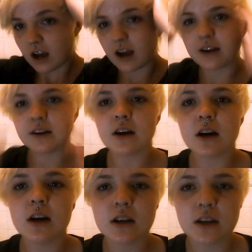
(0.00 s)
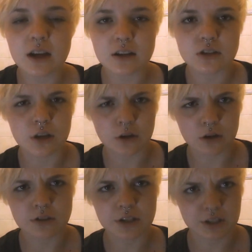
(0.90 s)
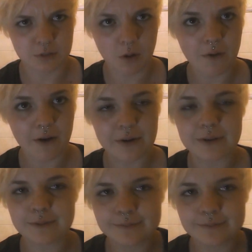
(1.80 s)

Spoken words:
And yeah, so I'll see you tomorrow.